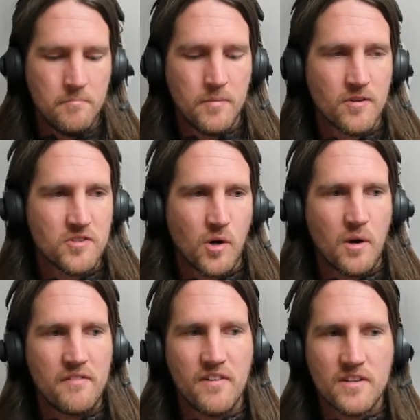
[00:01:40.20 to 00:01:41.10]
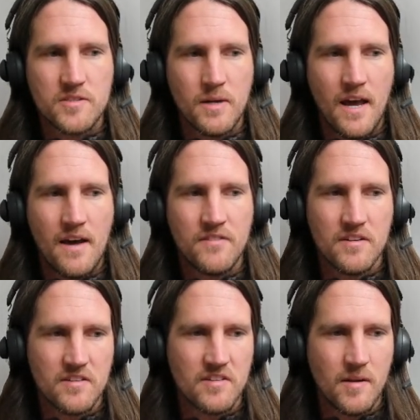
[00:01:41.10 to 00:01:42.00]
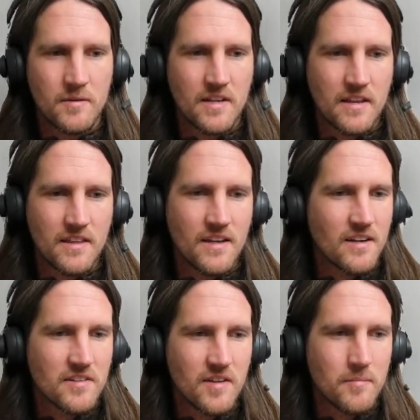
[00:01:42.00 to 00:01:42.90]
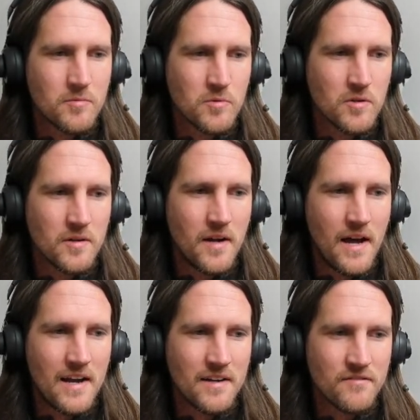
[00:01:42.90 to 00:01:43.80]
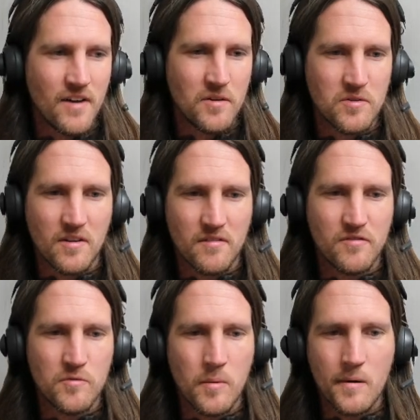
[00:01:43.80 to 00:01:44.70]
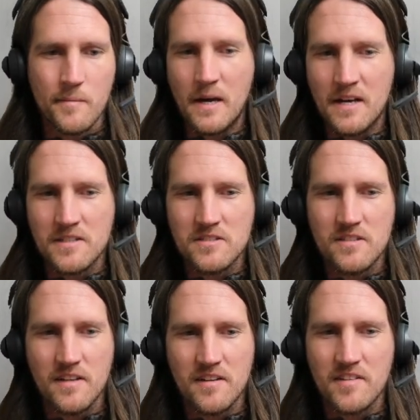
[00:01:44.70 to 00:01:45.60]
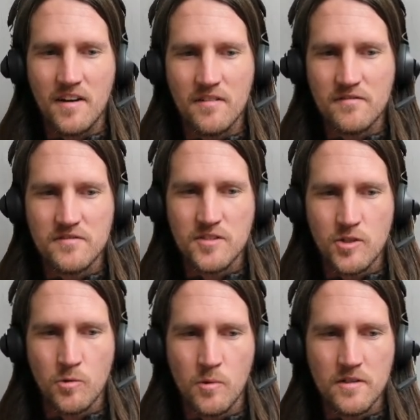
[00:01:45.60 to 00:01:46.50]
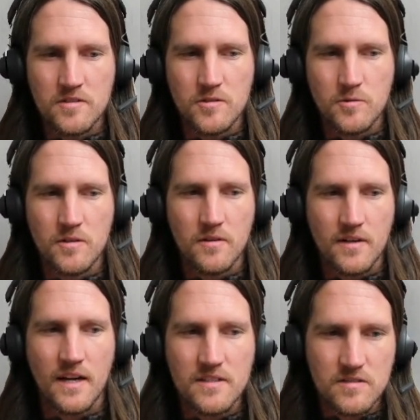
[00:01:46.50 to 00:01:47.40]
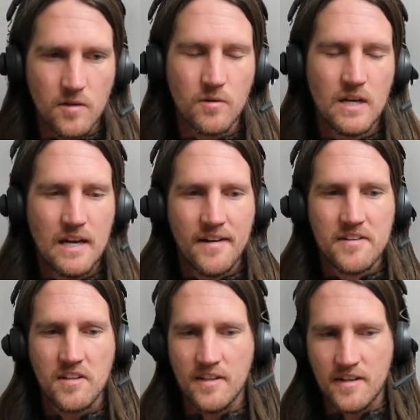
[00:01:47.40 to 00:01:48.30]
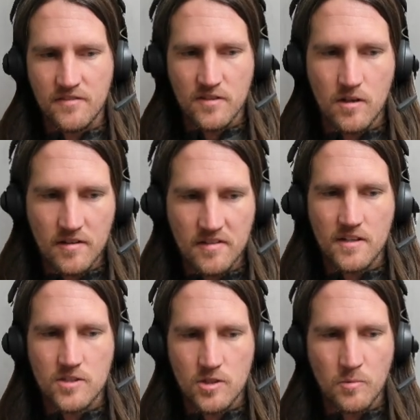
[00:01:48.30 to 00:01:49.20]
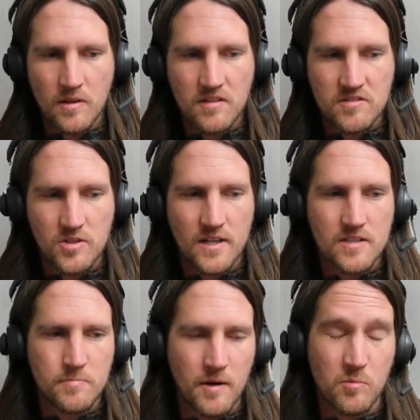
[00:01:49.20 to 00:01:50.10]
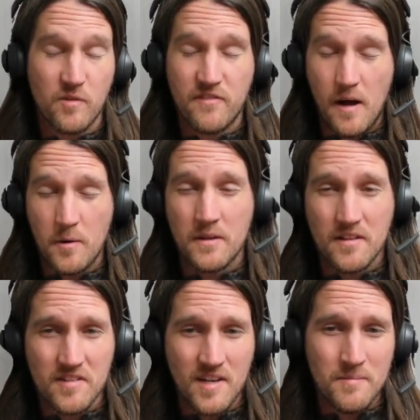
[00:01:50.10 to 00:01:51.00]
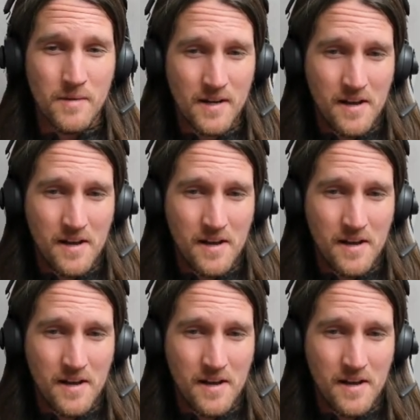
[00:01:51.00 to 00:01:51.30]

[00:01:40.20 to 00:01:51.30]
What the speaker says: build string array function we have does the same exact thing, except we're adding values like foobar baz instead of 0, 1, 2. Okay, so slightly different call signature with strings, but we're following the same